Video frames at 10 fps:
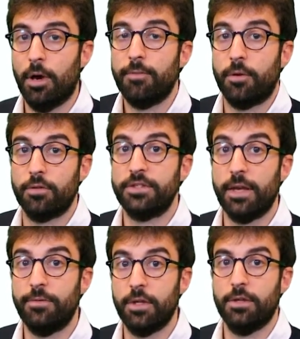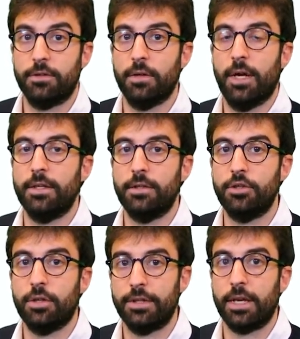Of course, safety is an
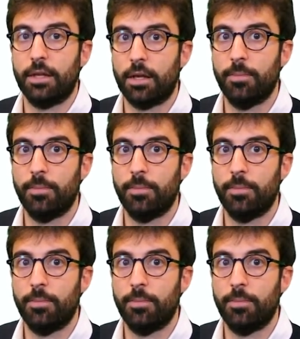additional technical